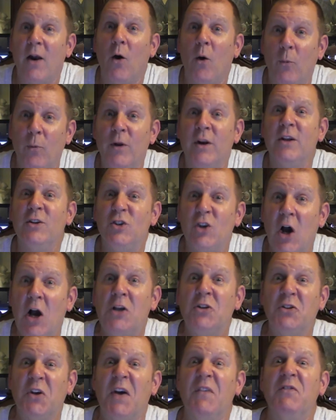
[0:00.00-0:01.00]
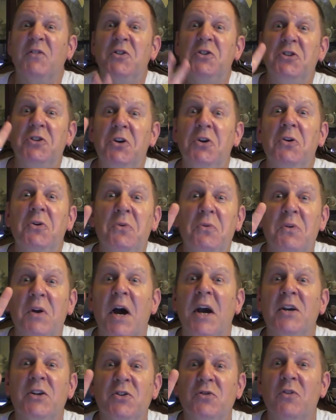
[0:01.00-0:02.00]
hopefully the Giants will have two
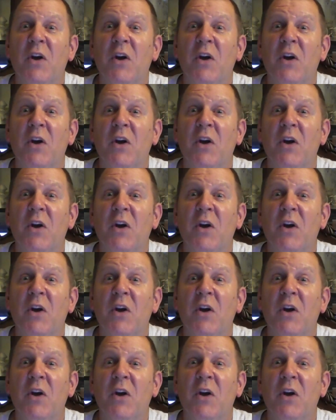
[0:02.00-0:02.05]
nice